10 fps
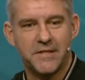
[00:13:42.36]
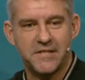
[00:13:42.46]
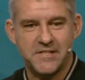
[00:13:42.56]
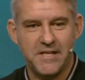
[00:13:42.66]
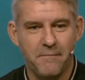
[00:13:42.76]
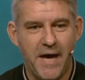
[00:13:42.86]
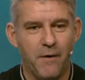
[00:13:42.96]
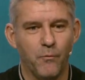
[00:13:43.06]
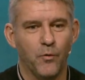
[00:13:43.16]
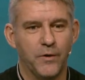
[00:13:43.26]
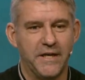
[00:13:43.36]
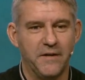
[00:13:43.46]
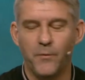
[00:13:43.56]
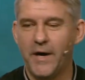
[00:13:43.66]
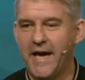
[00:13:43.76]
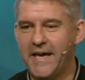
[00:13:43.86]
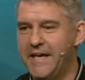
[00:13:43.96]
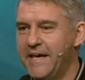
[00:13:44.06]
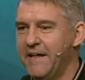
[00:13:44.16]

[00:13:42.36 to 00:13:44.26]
but to somehow walk in a way